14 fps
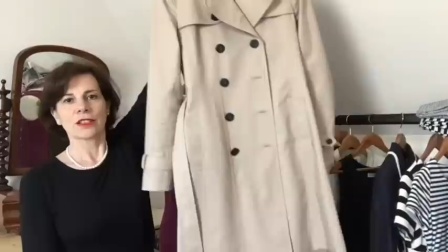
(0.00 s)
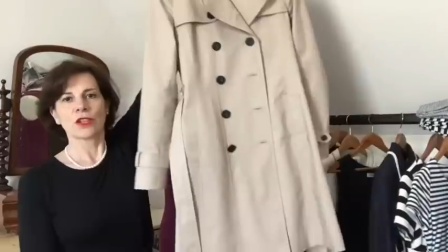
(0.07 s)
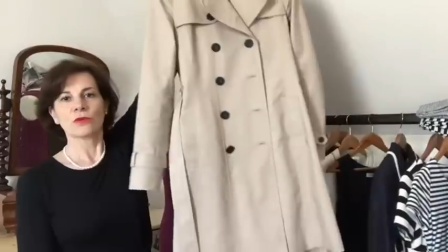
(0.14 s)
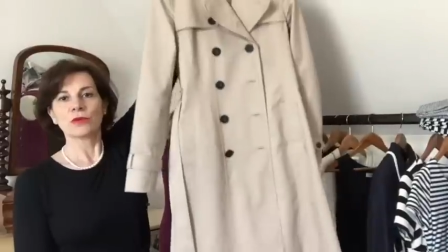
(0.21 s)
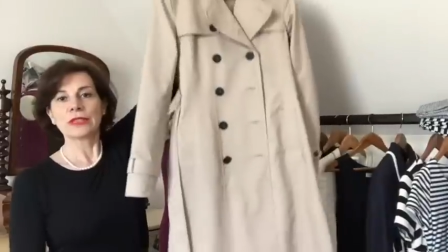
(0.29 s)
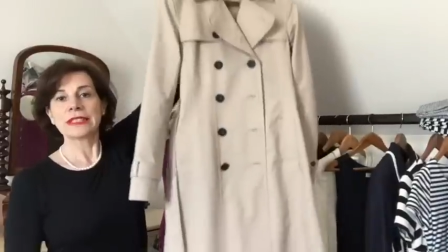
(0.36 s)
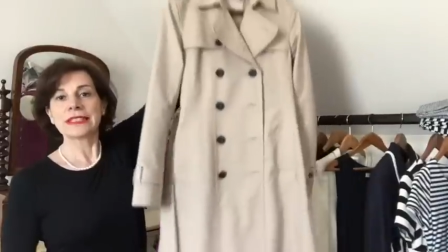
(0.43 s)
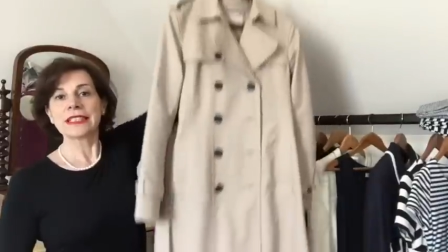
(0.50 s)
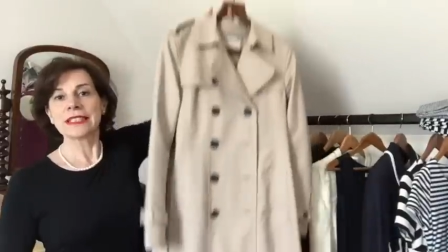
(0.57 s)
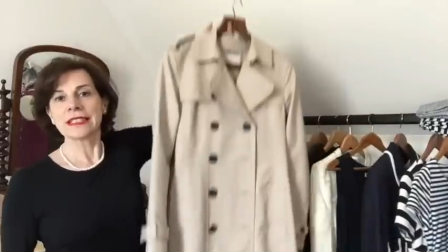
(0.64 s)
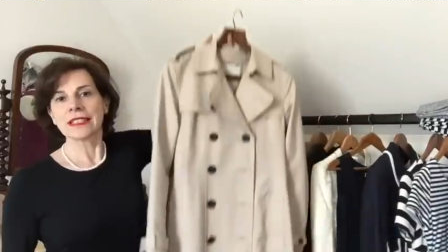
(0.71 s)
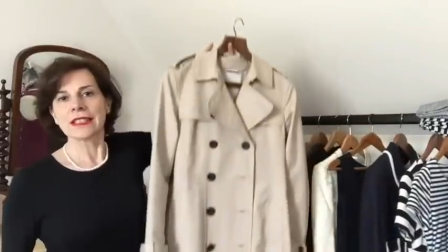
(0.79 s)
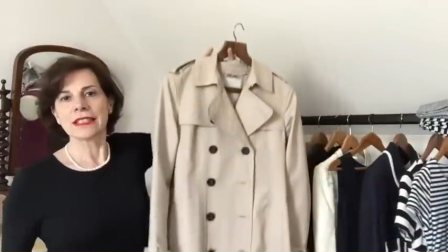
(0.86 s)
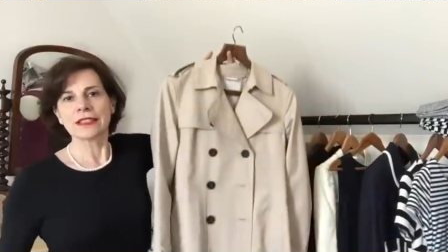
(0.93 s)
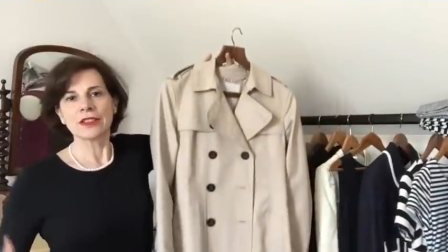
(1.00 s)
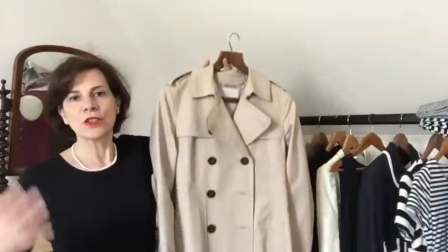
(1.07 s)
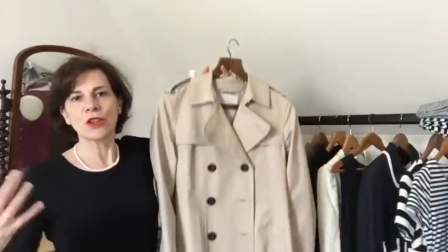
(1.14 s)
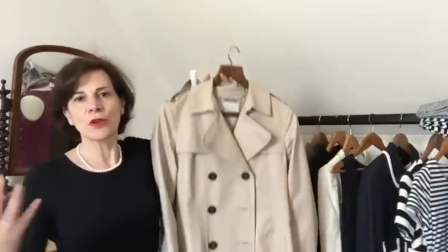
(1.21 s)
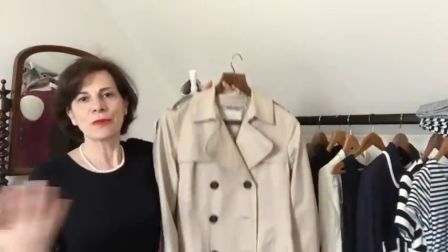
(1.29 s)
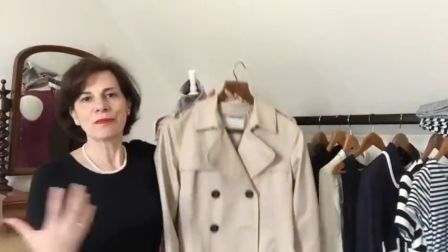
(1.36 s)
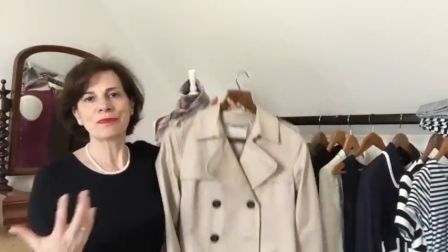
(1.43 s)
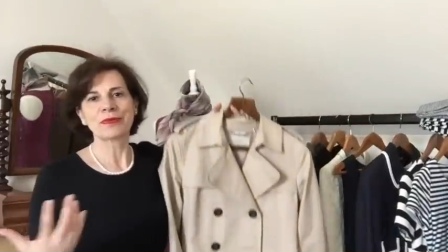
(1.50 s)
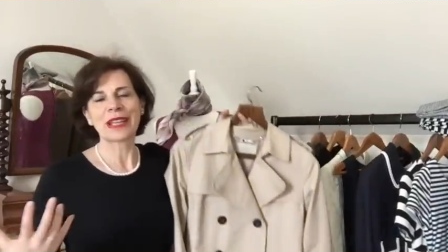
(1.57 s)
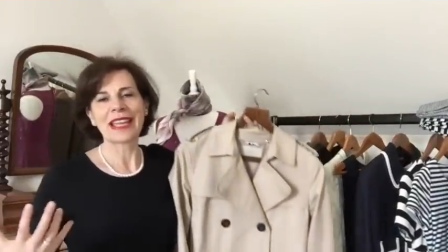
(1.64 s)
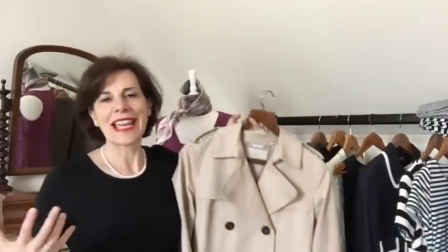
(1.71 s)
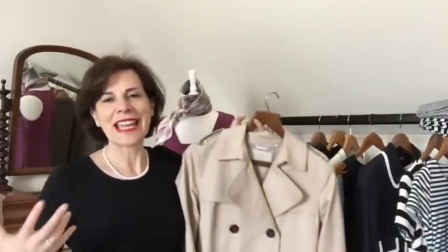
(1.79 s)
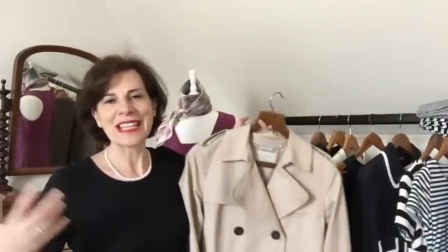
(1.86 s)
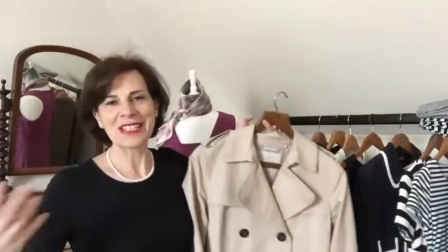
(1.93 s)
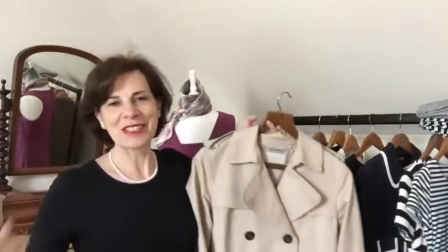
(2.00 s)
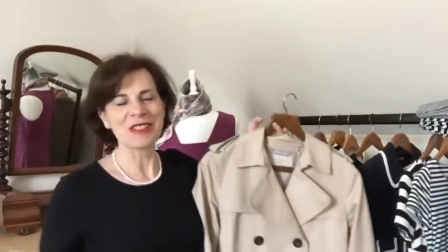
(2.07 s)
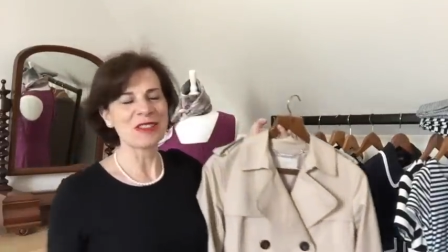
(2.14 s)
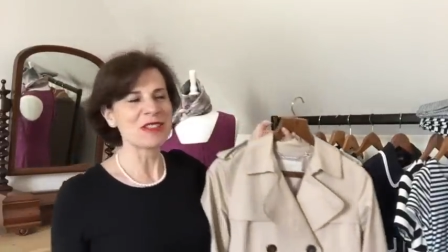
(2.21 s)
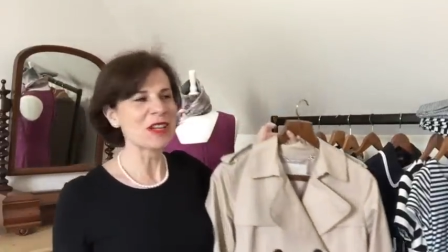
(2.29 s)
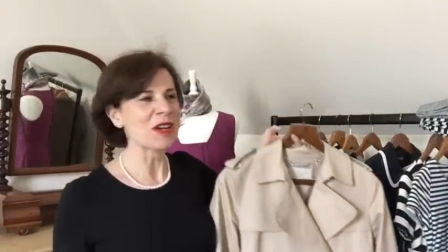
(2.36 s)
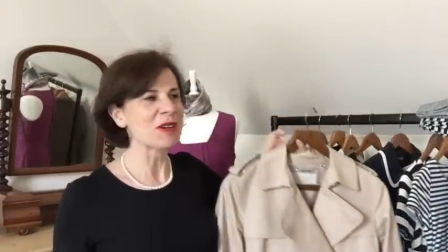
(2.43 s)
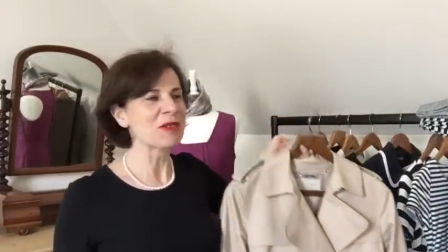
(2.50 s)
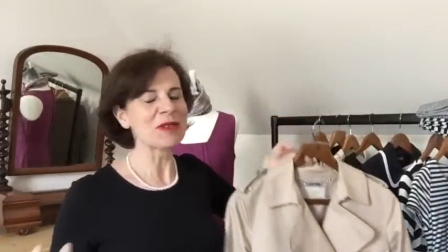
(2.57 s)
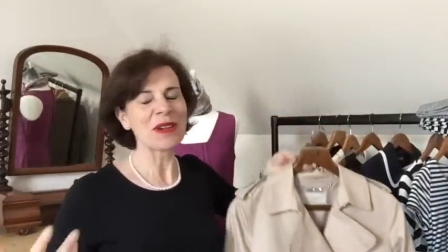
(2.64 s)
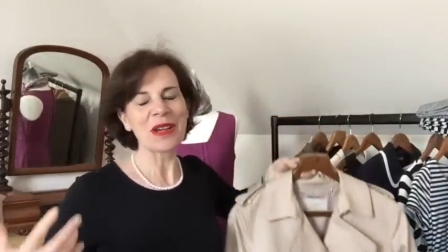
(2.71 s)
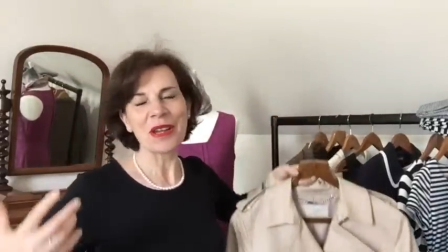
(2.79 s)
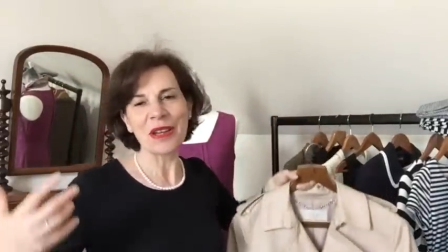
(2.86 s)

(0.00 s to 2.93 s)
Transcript: Uh, it says, you know, as you know,